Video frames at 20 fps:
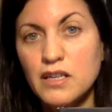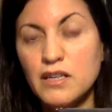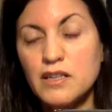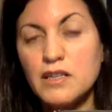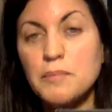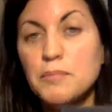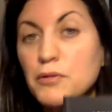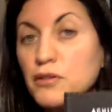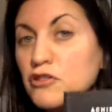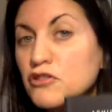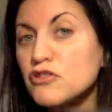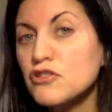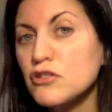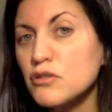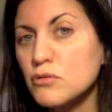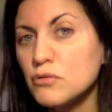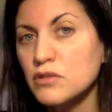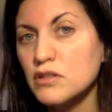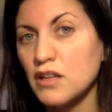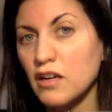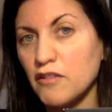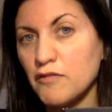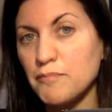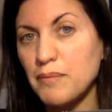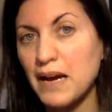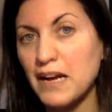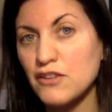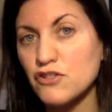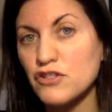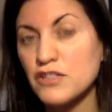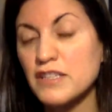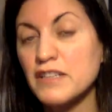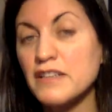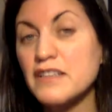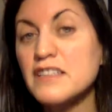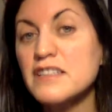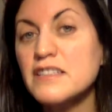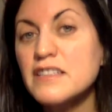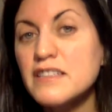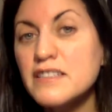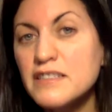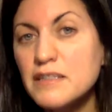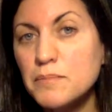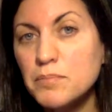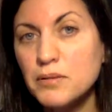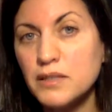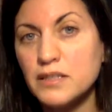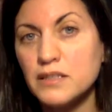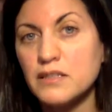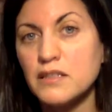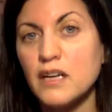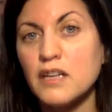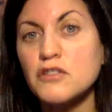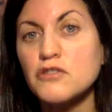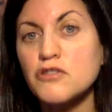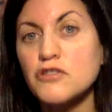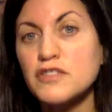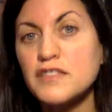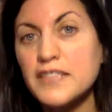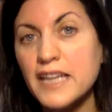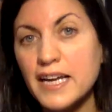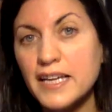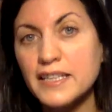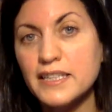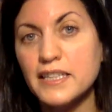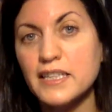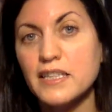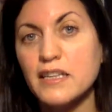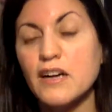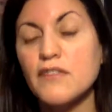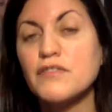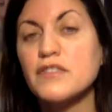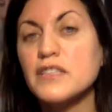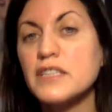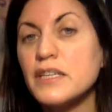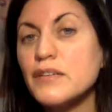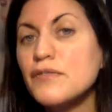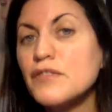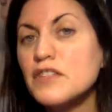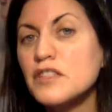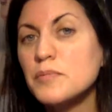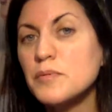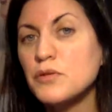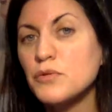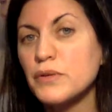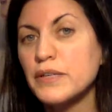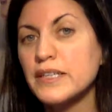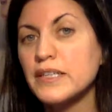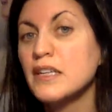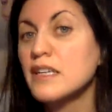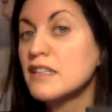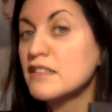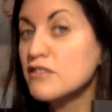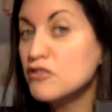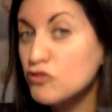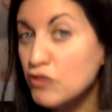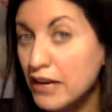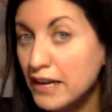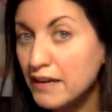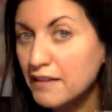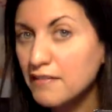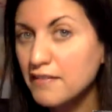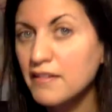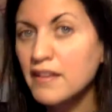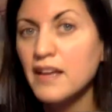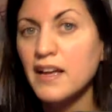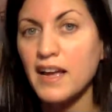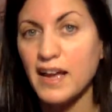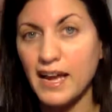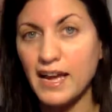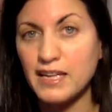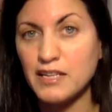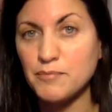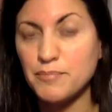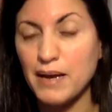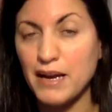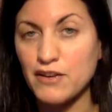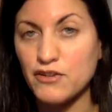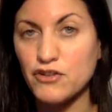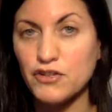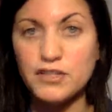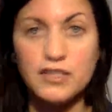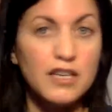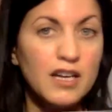the pursuit of passion and the disciplined understanding of the difference between strengths and passion.